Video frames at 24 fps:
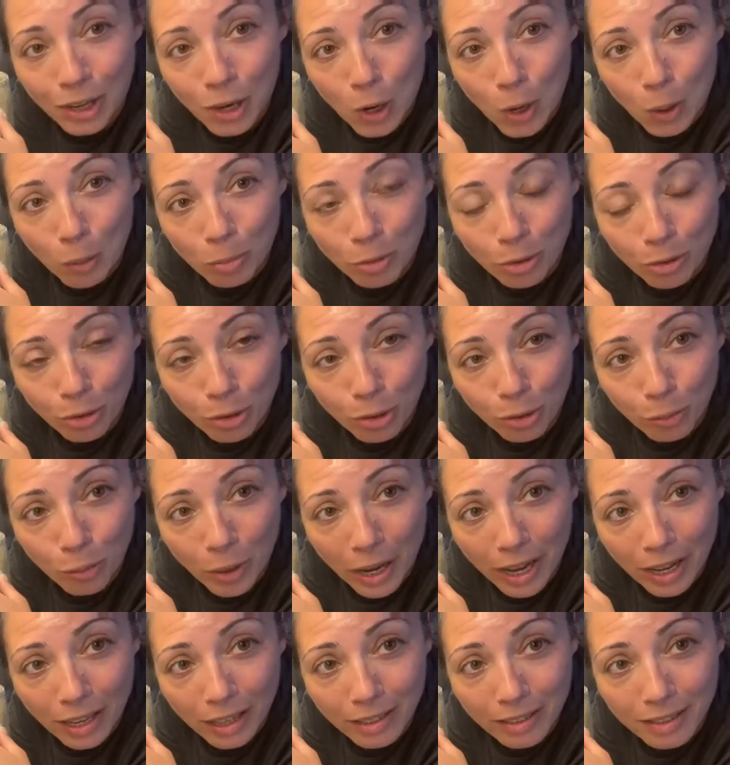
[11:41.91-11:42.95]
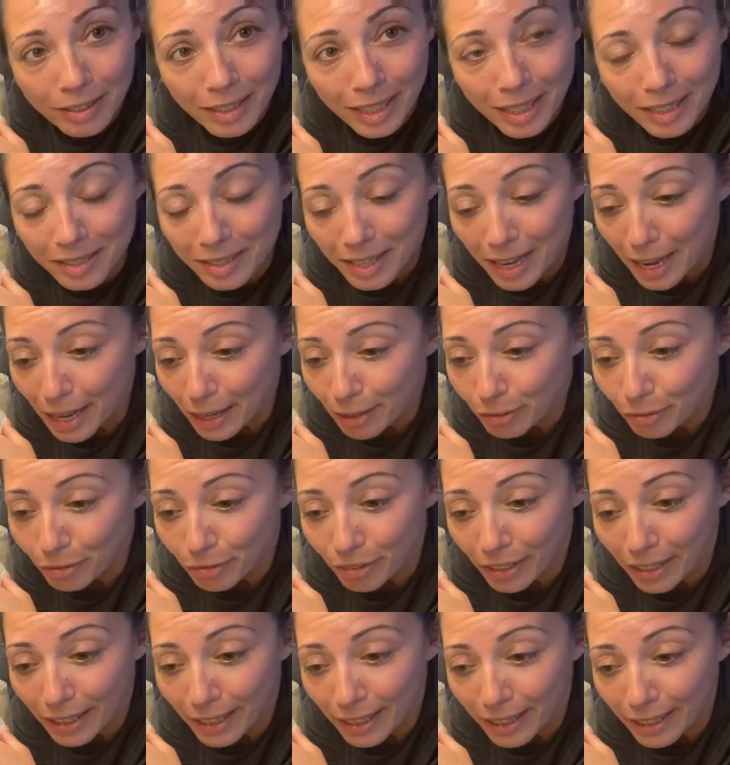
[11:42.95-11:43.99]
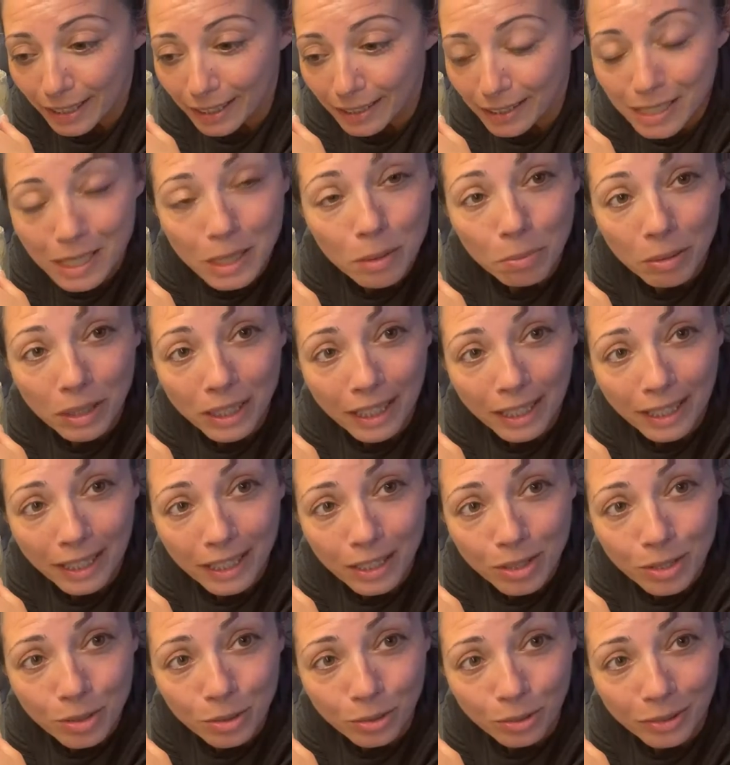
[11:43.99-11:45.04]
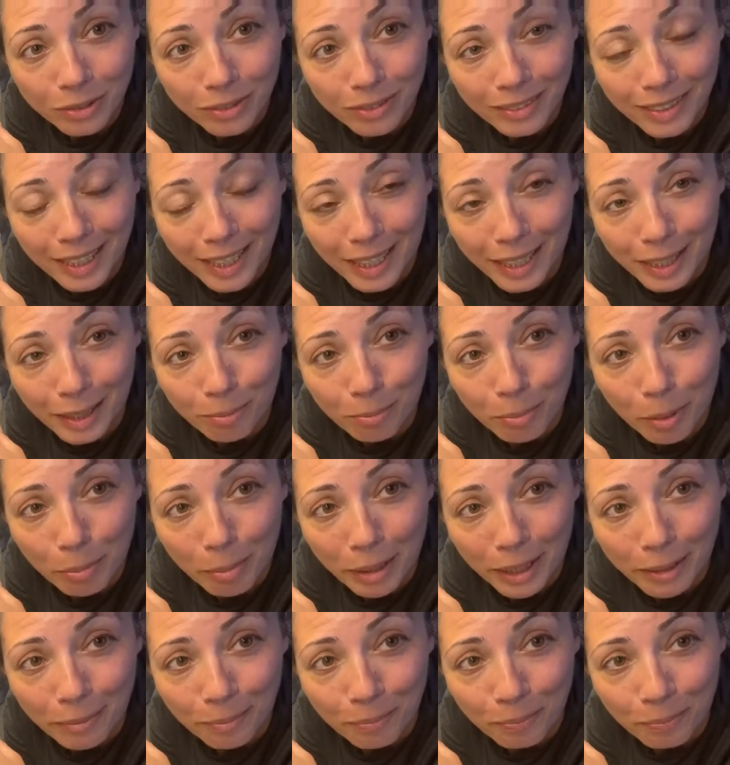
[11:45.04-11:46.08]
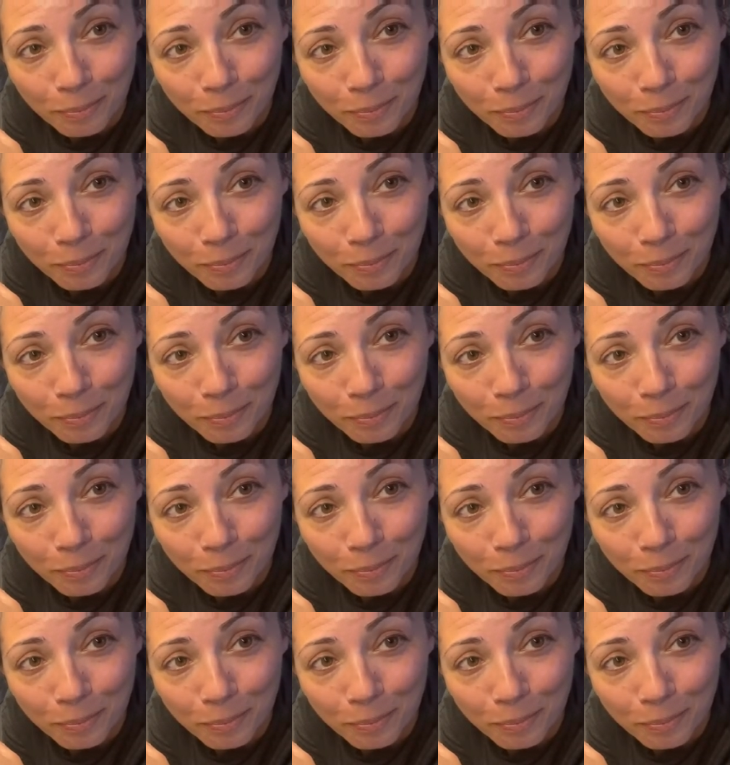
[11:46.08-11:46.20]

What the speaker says: Hope you're all well, stay safe, and speak again soon. Take care, bye-bye.